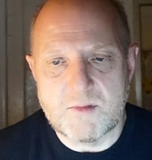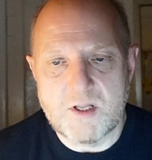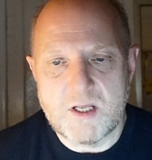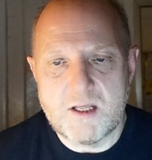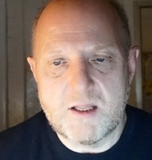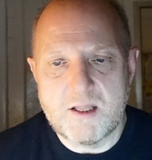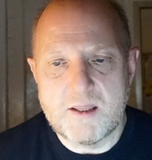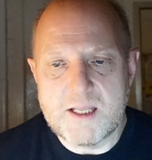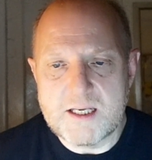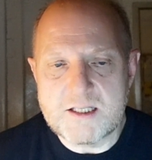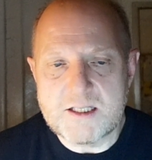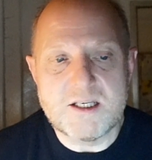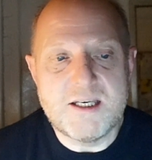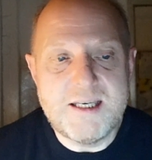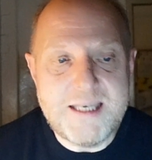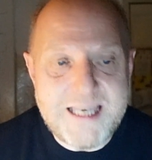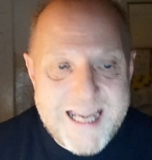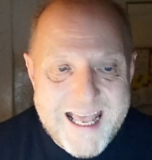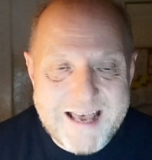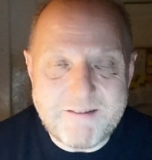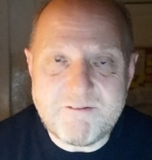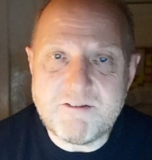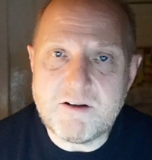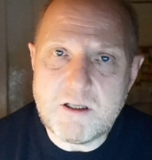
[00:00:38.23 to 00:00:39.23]
There's
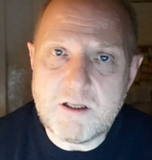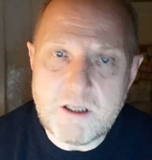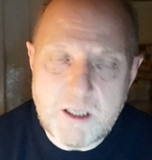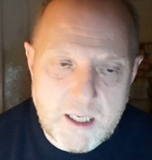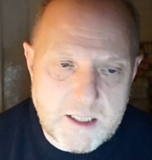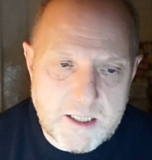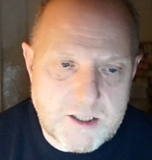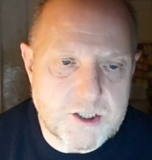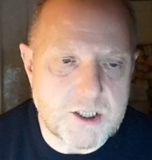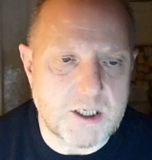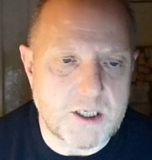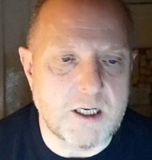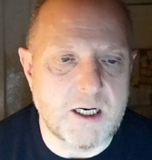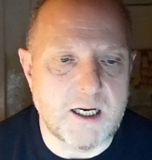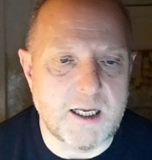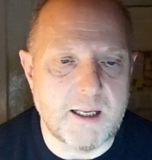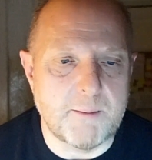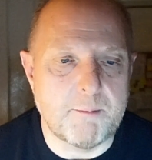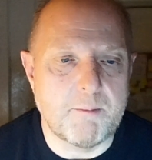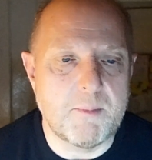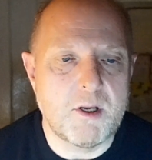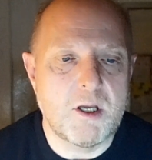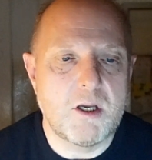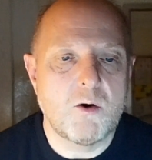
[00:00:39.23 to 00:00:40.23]
never a time
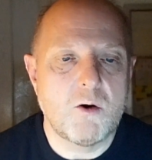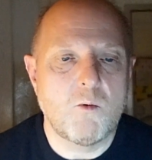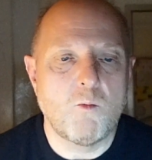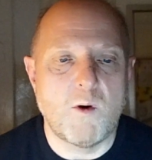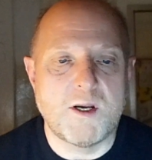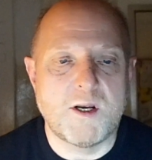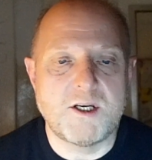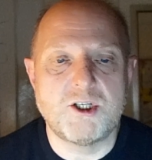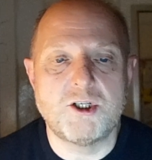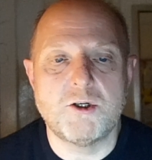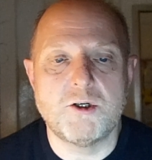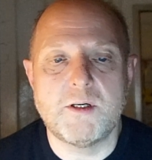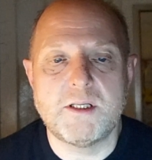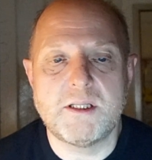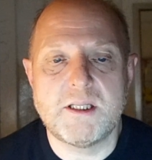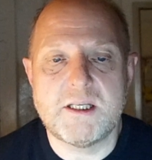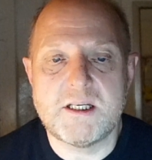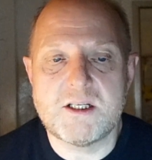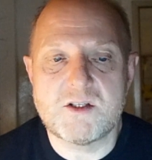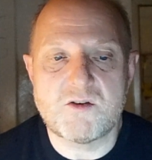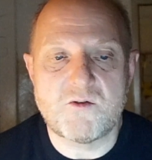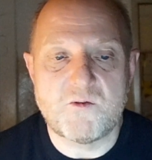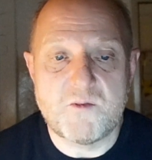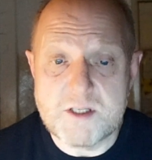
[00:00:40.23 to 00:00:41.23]
when doing these
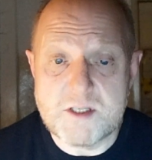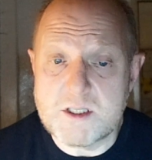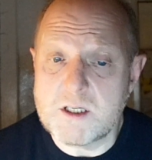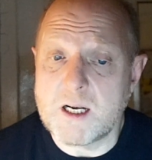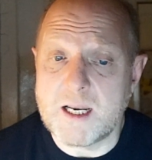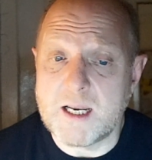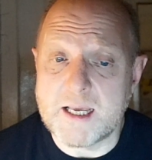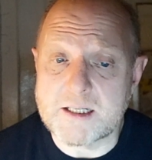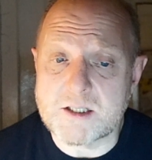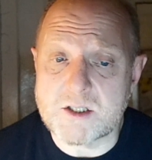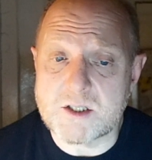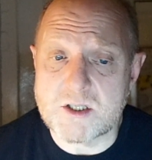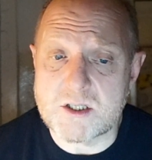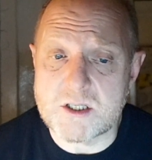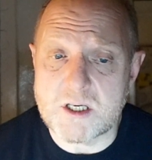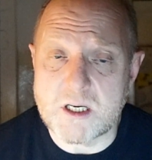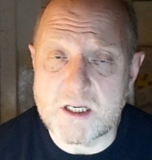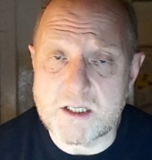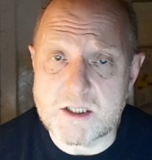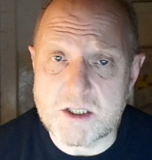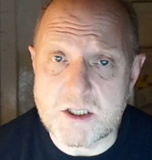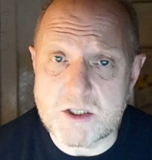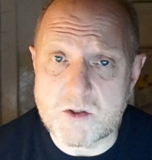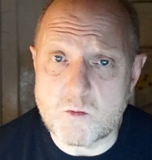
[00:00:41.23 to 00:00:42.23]
physical
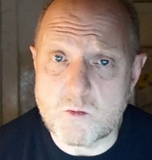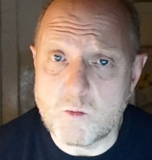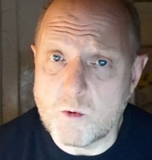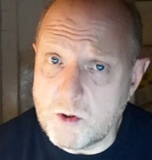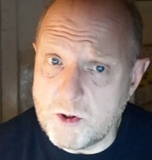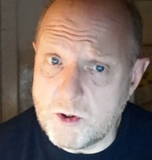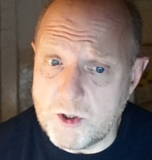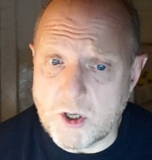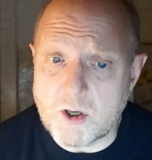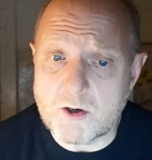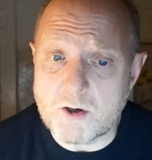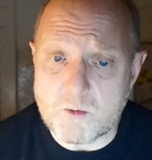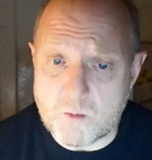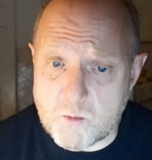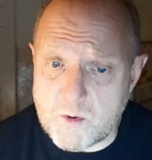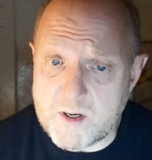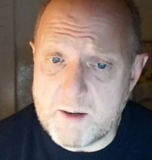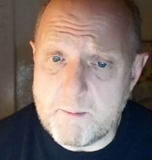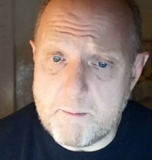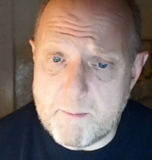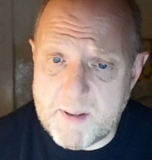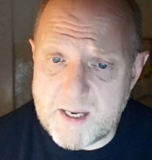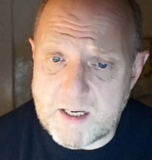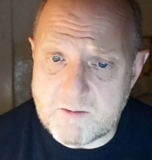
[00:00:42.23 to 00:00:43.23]
exercises will not reap
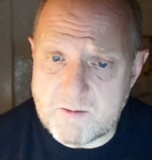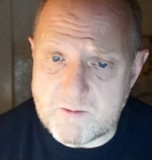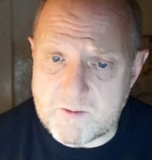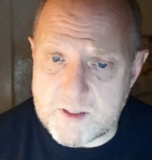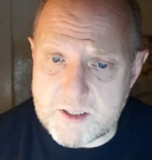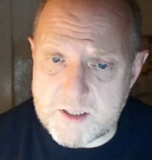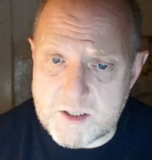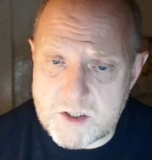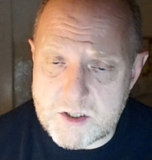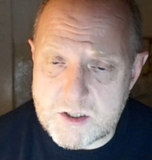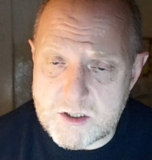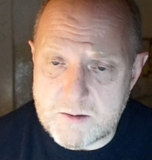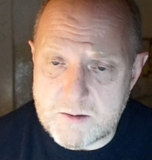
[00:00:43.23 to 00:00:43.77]
benefits.